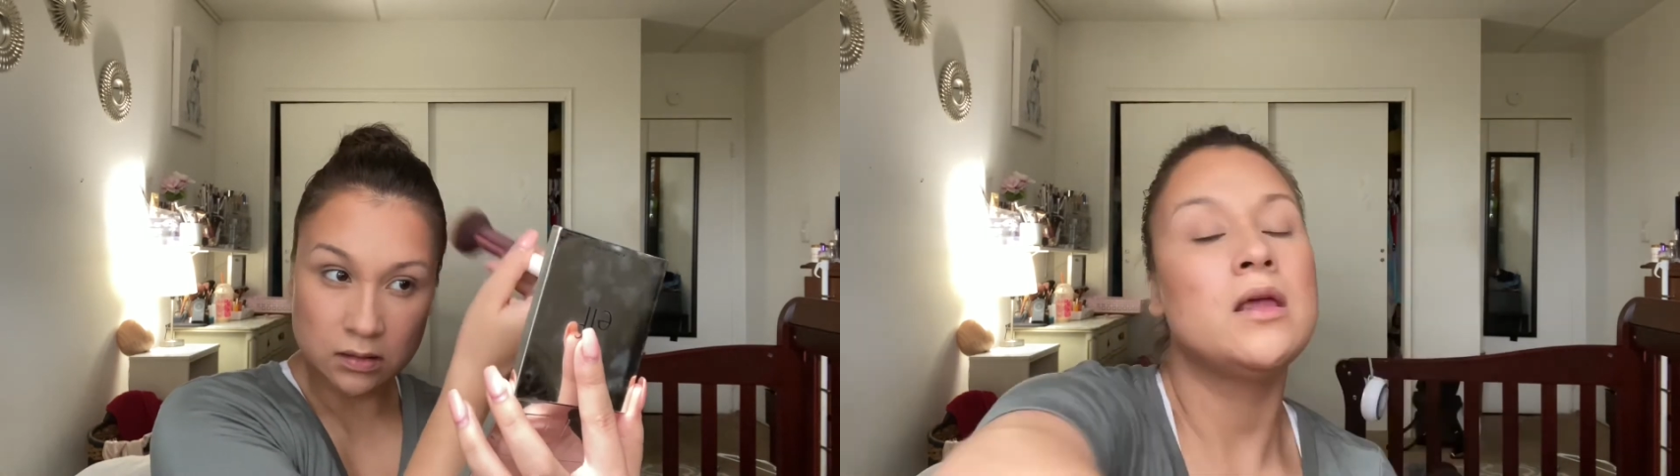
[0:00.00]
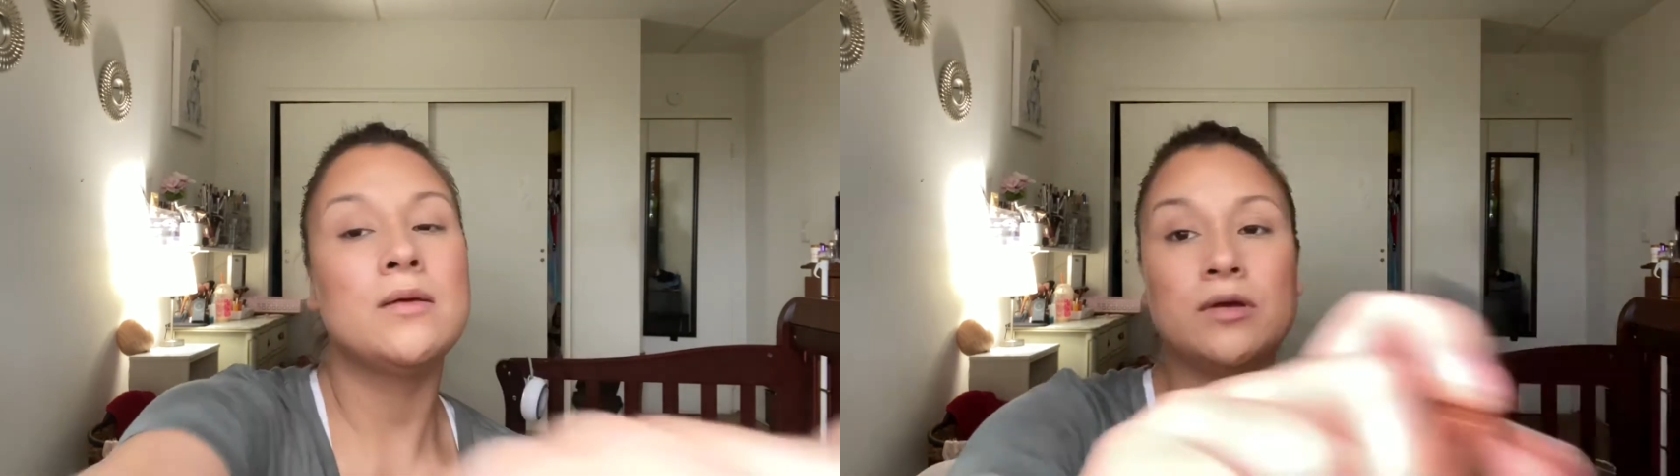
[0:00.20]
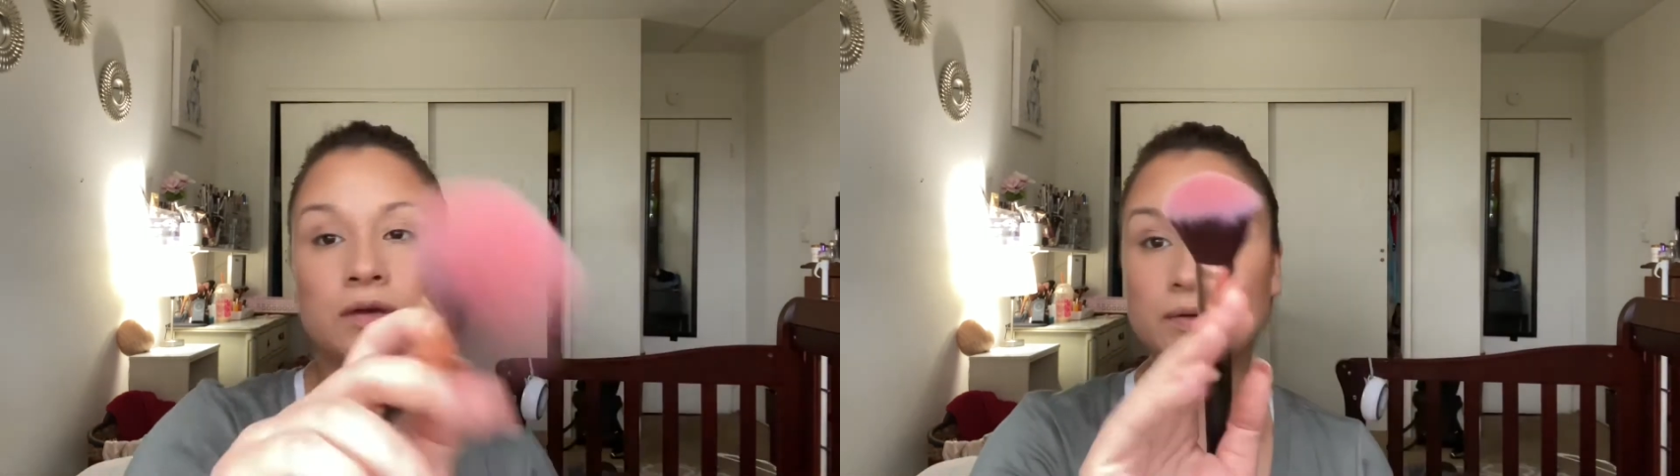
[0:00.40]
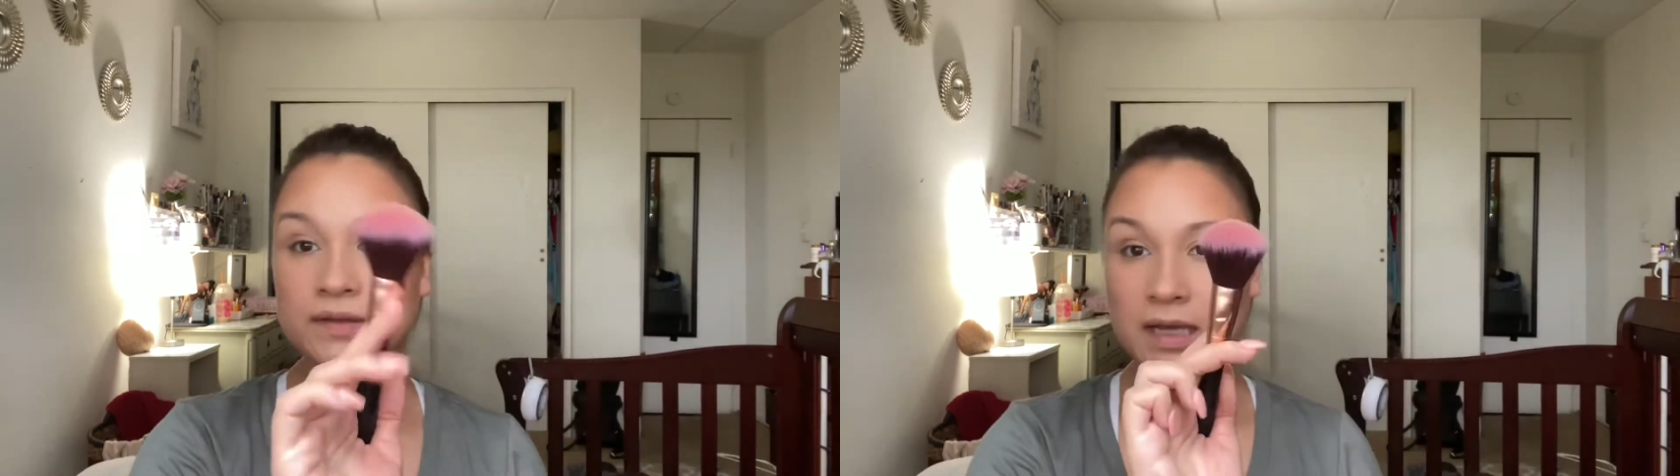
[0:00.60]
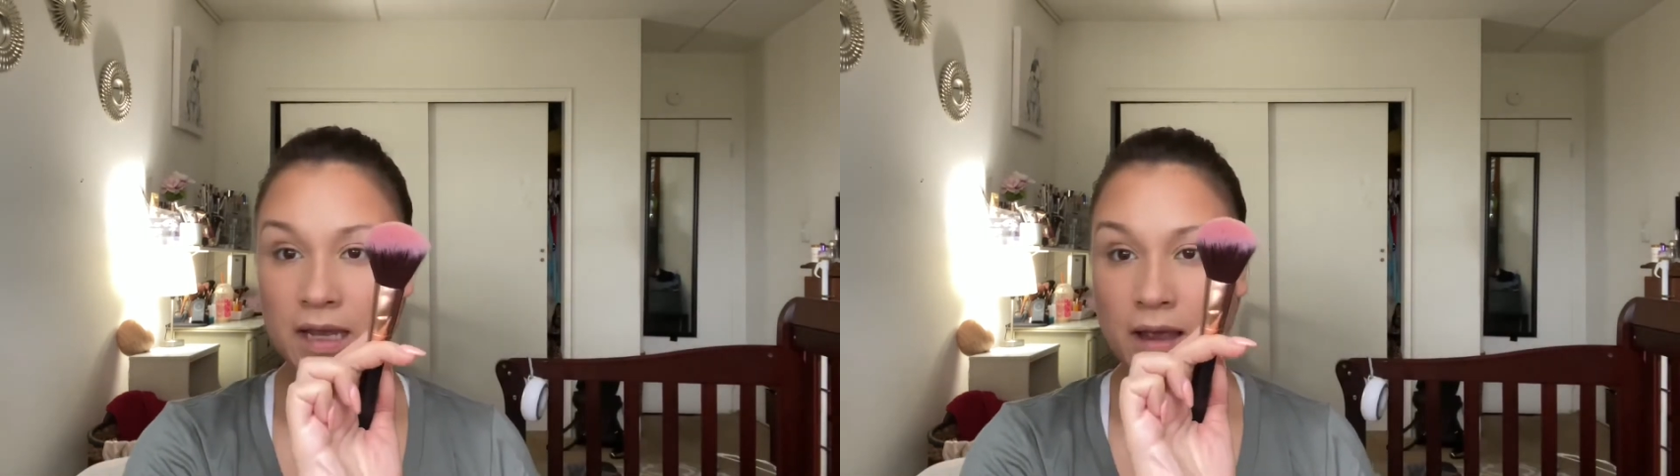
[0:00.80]
I'm gonna use
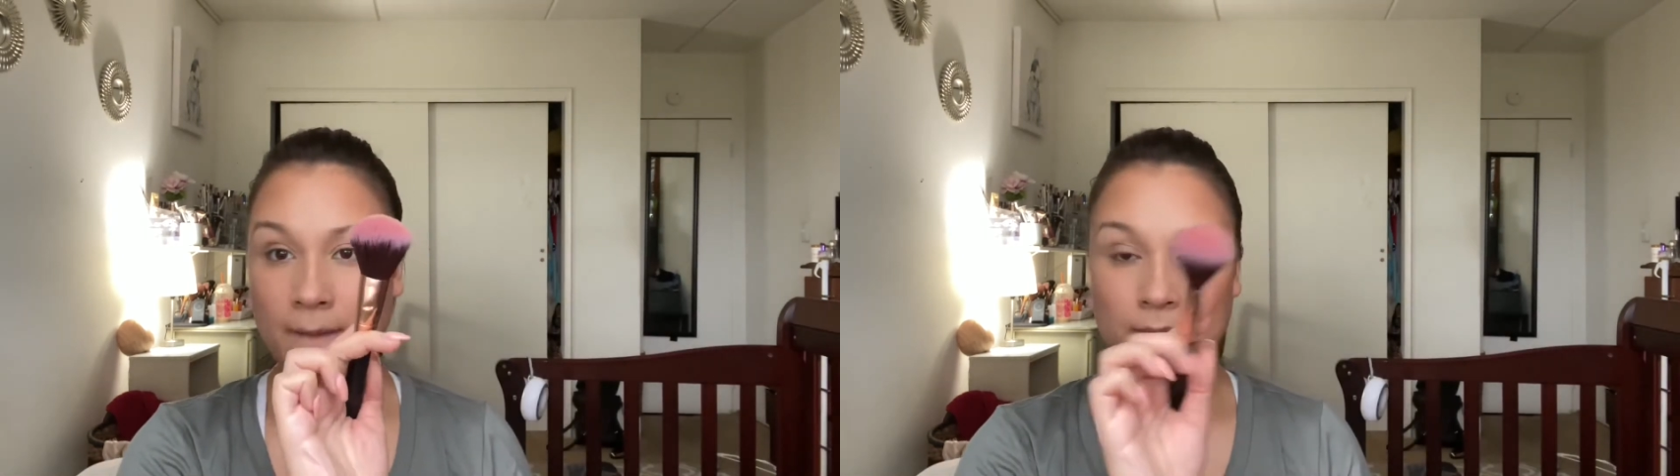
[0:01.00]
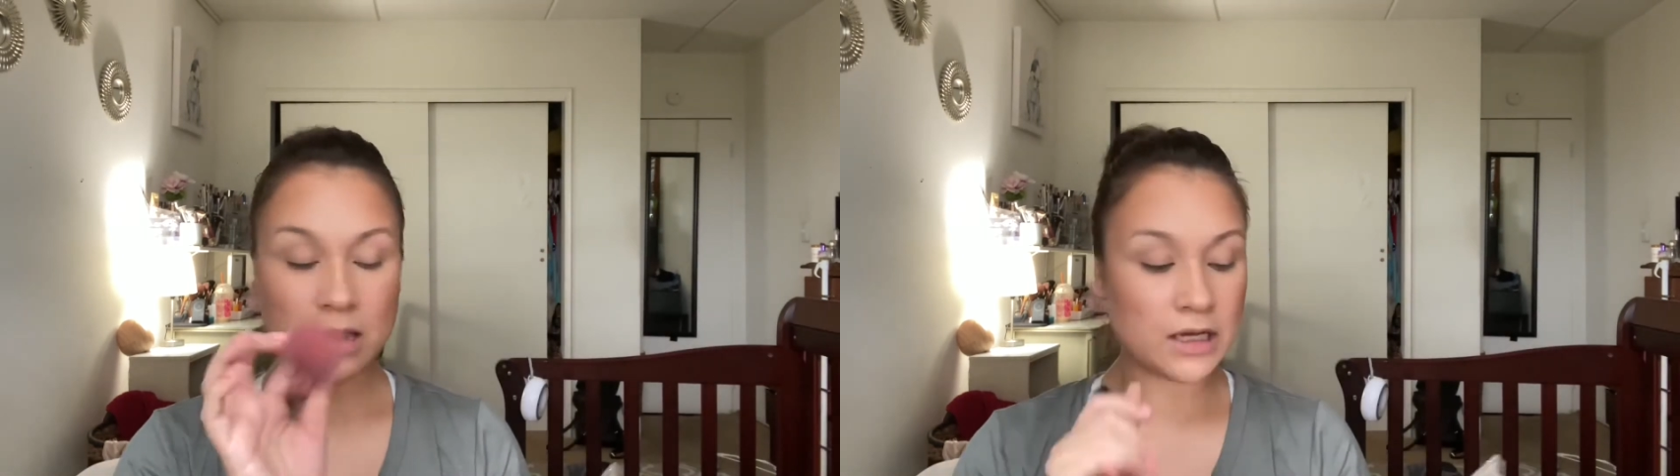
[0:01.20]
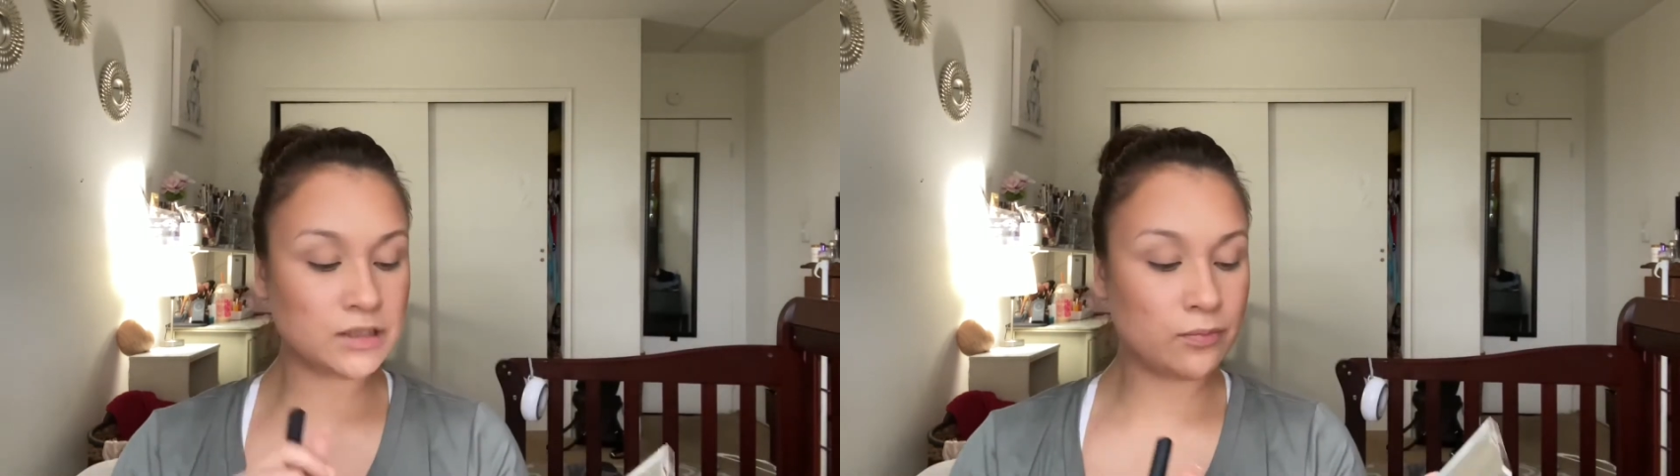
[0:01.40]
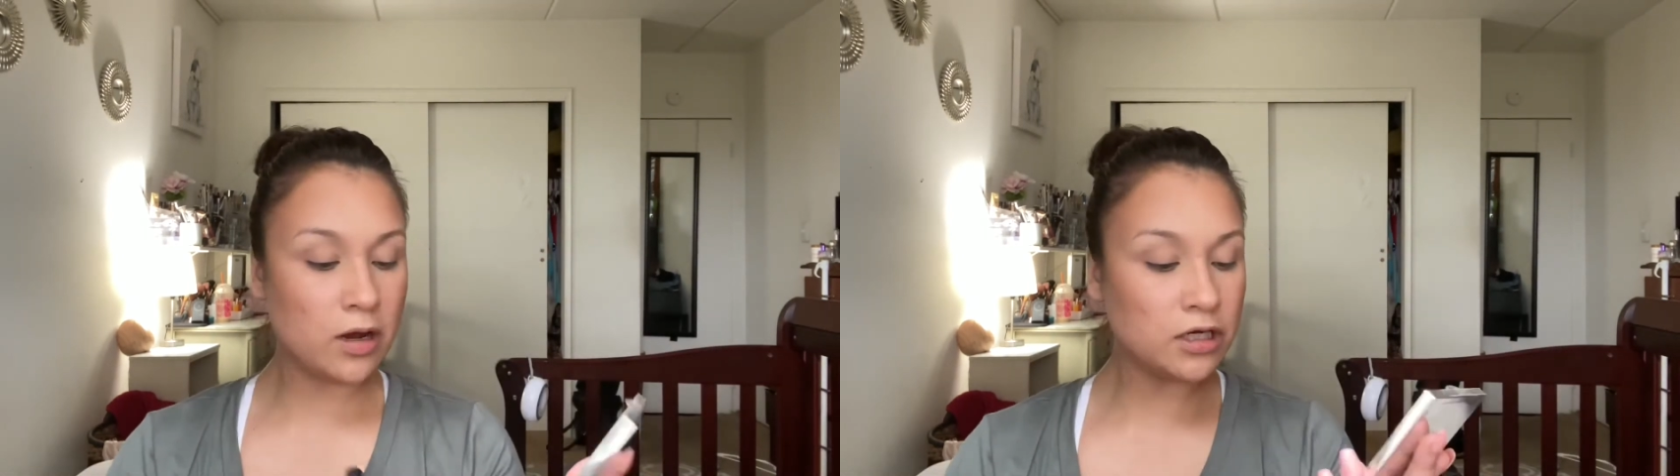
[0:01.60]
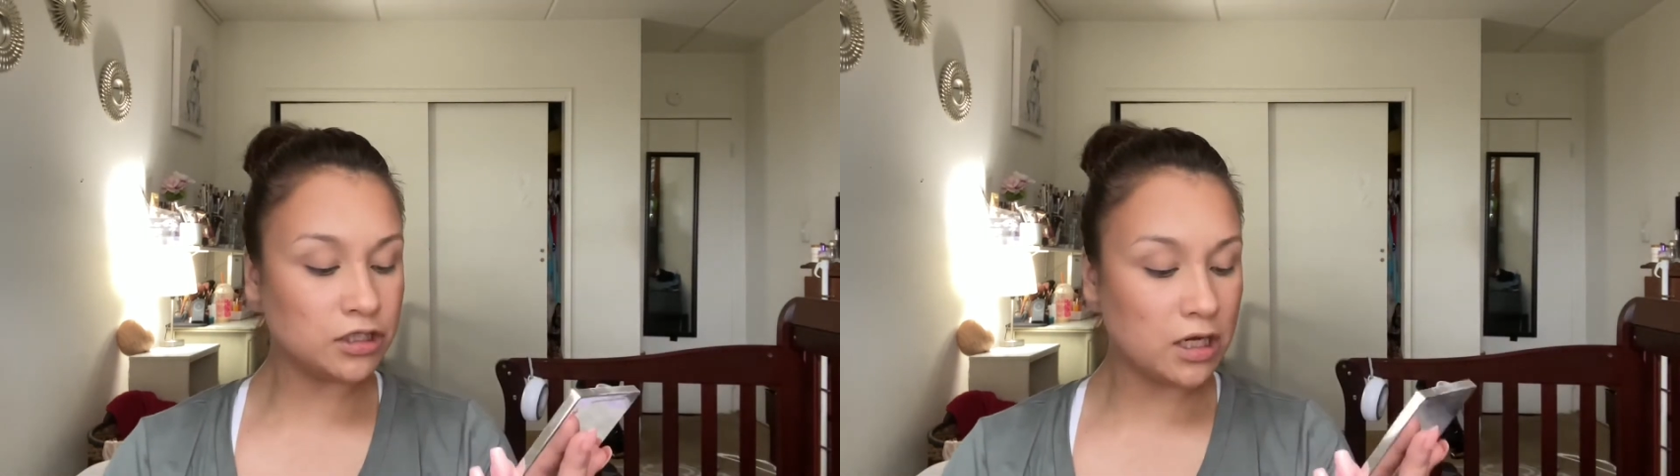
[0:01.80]
a blush brush,